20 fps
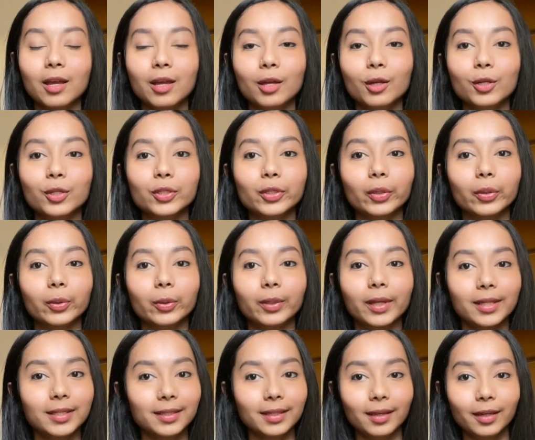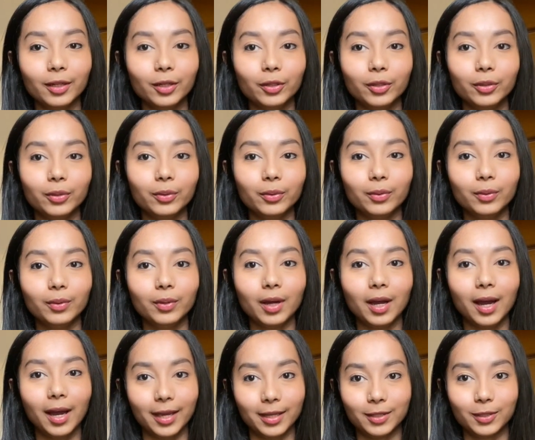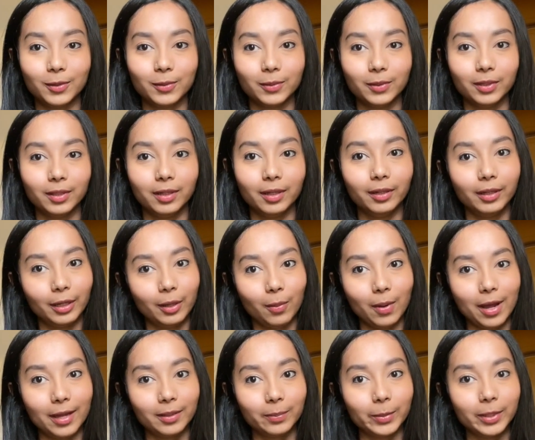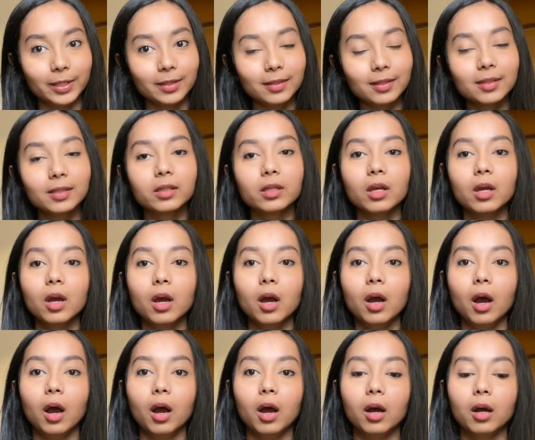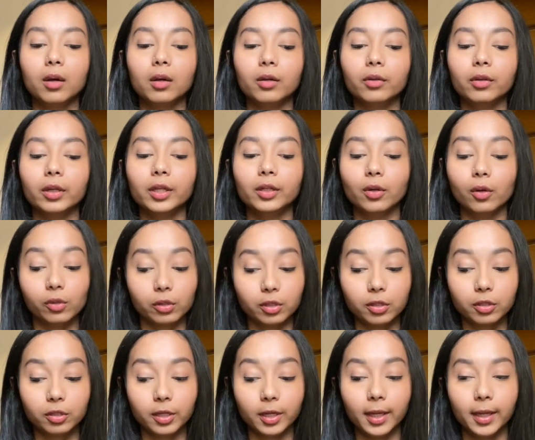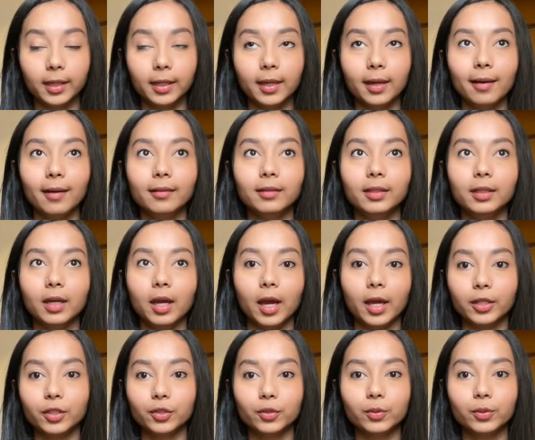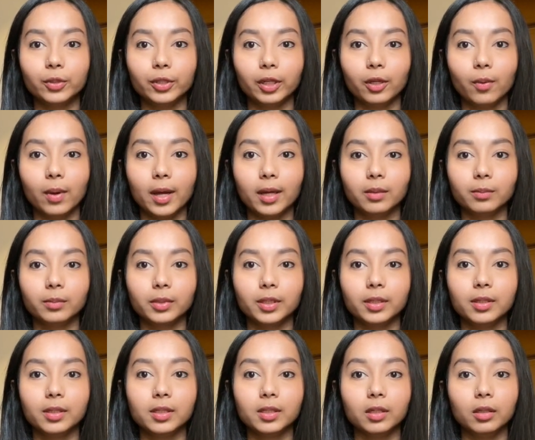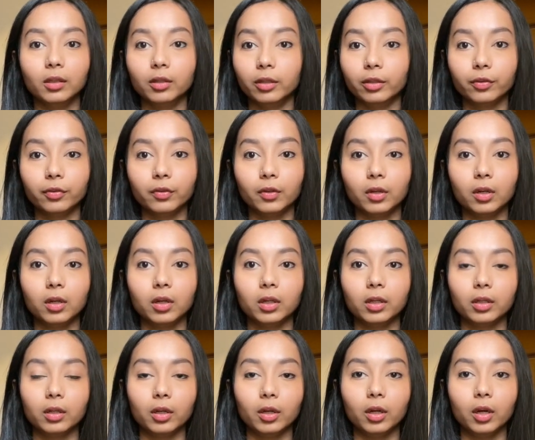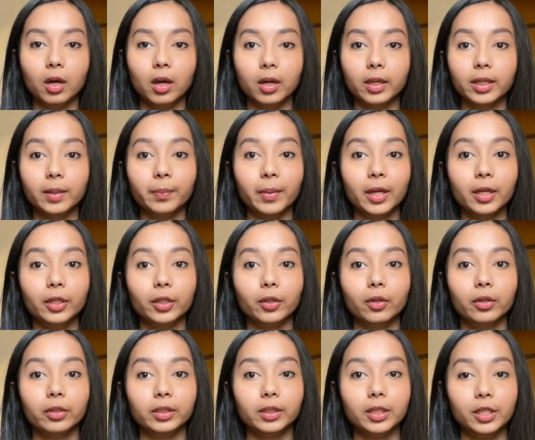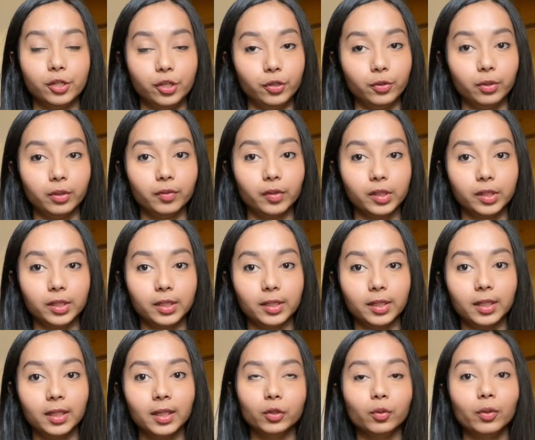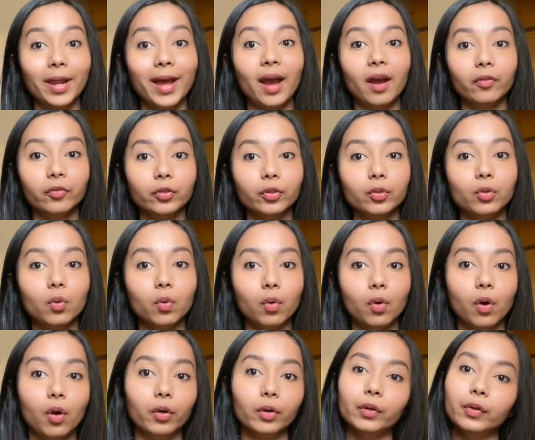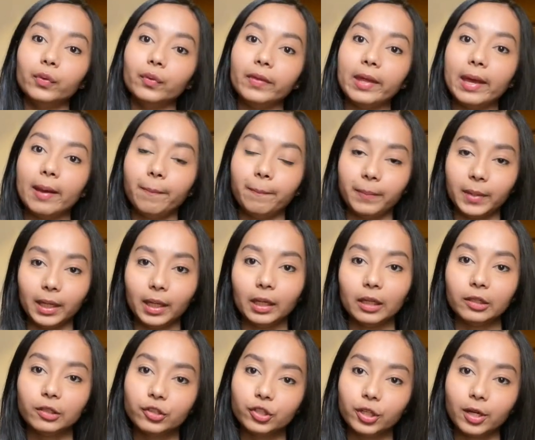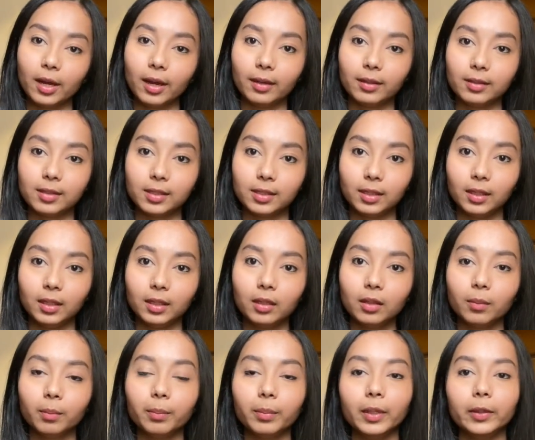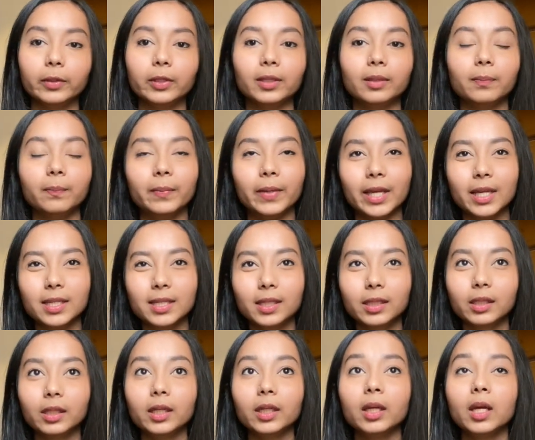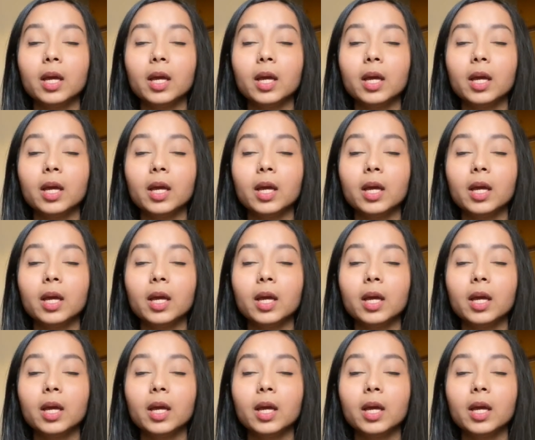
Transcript: So let's get into high school requirements. In Australia, the high school requirements differ depending on each university. You'll have to go onto their page and see, but basically